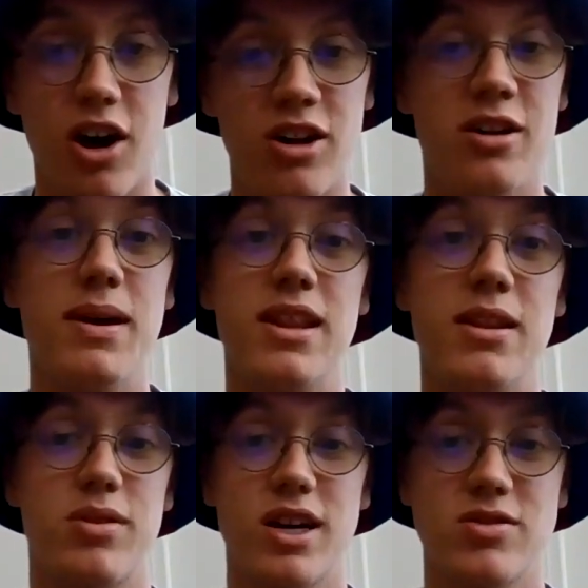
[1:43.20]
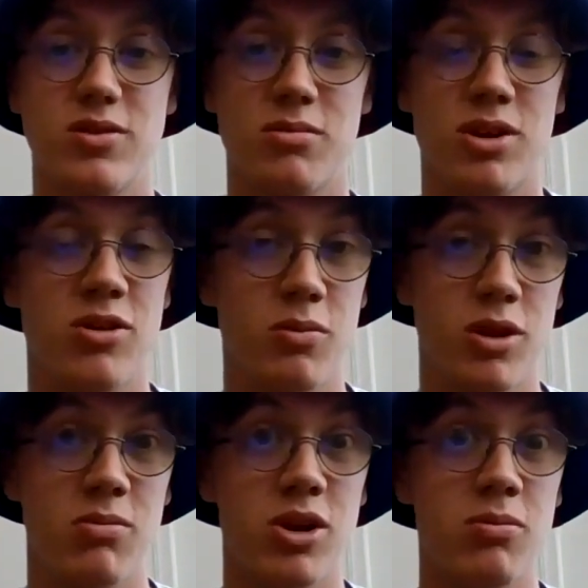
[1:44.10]
Ireland beat the press with
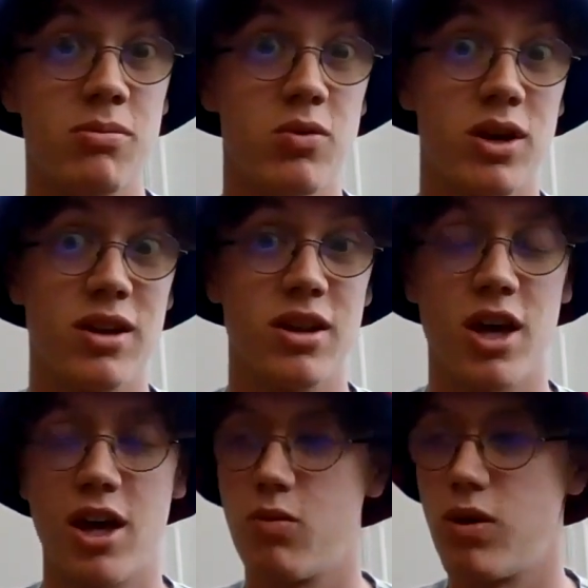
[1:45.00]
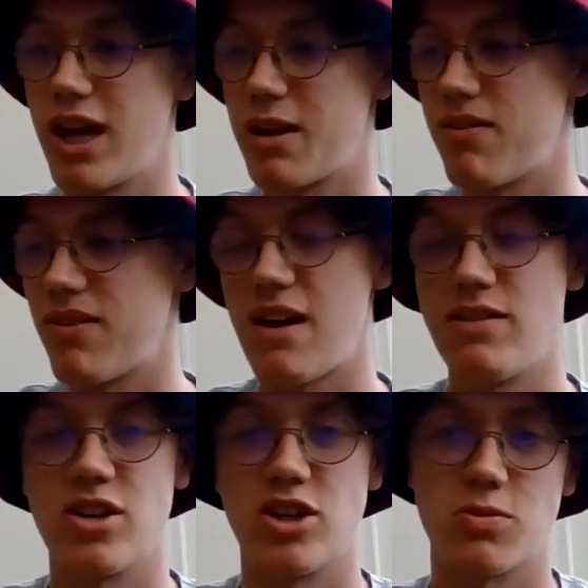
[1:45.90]
Malumbi winning. He had a bit of a
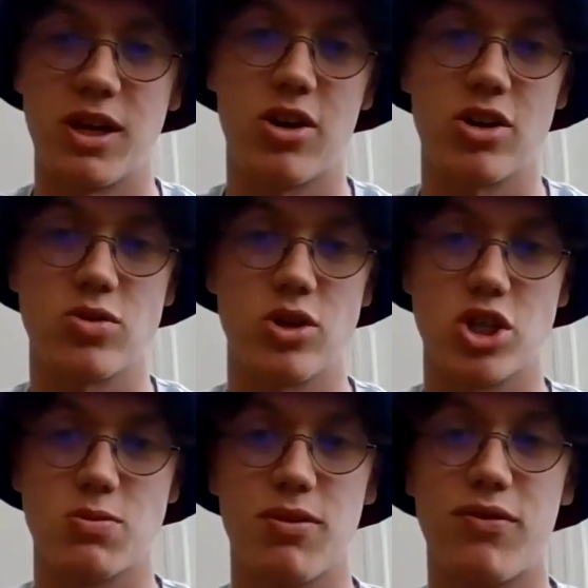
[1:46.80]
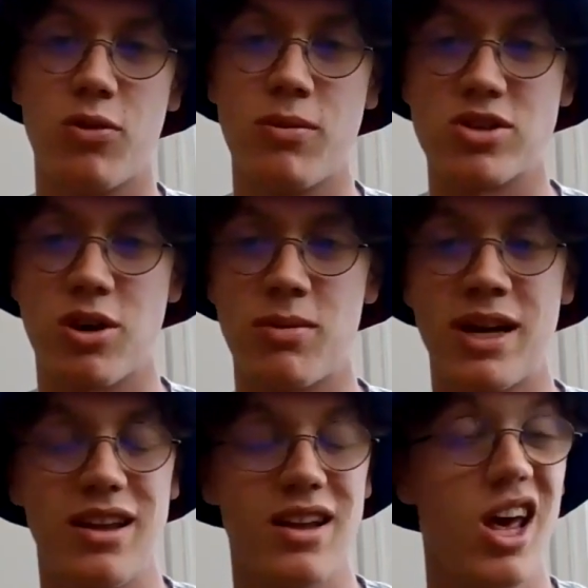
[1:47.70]
heavy touch, but he got to it just before
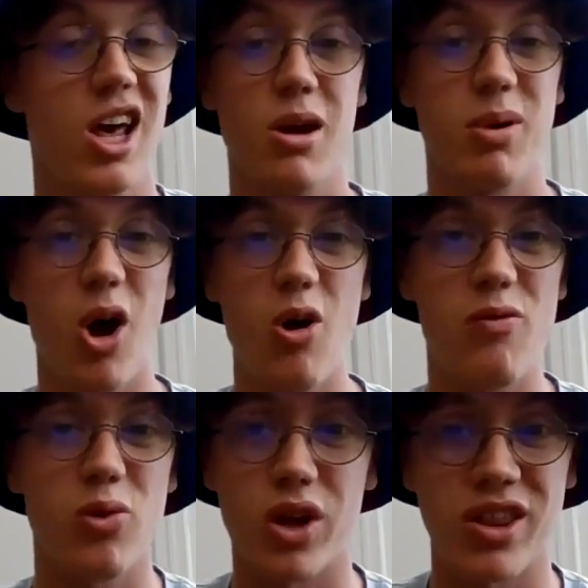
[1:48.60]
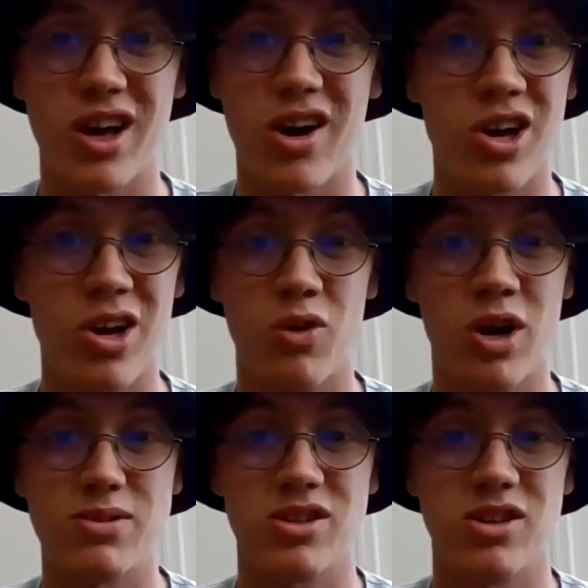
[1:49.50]
McTominay did. But overall, I think Ireland
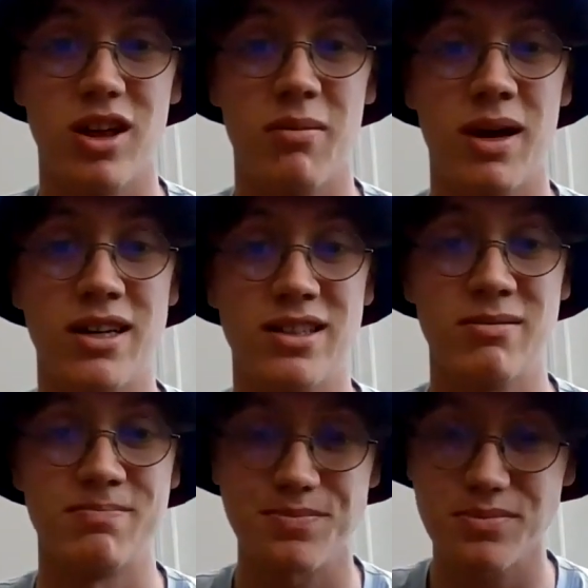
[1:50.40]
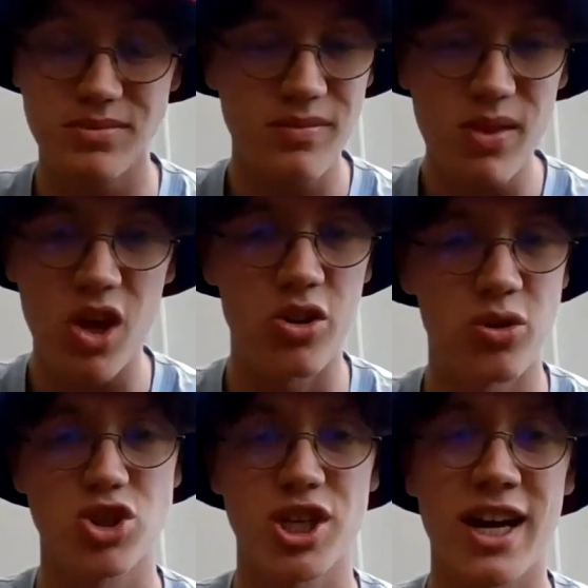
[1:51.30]
were absolutely amazing. I
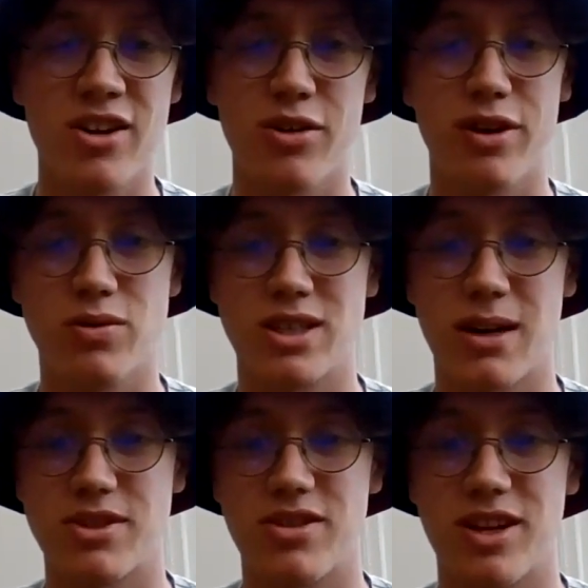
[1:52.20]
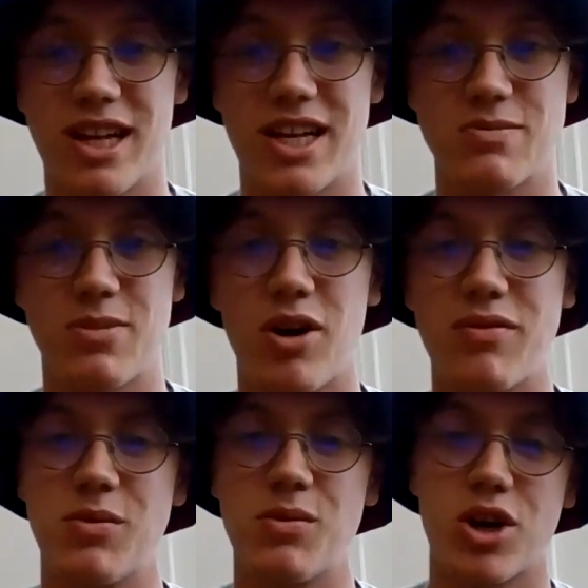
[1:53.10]
thought Shane Duffy was absolutely class. But
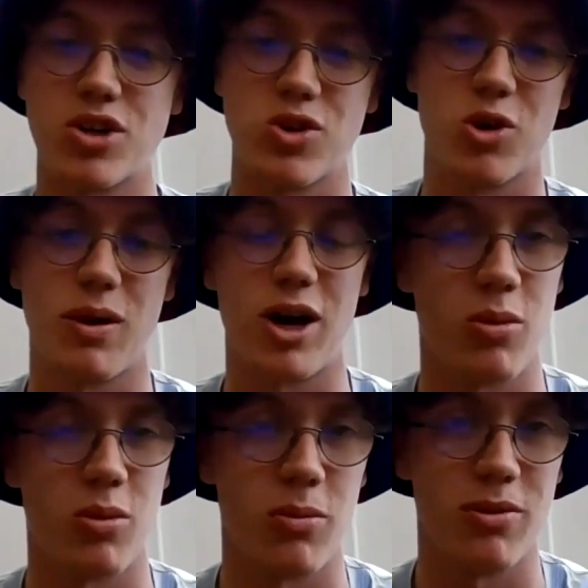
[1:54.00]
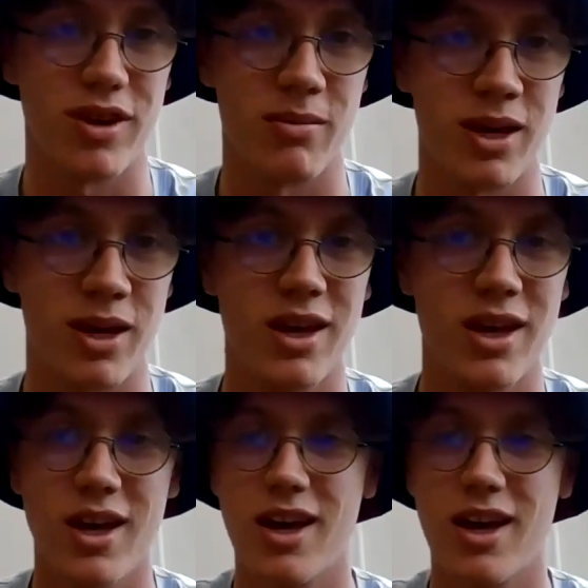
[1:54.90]
obviously, we've got to talk about Obafemi.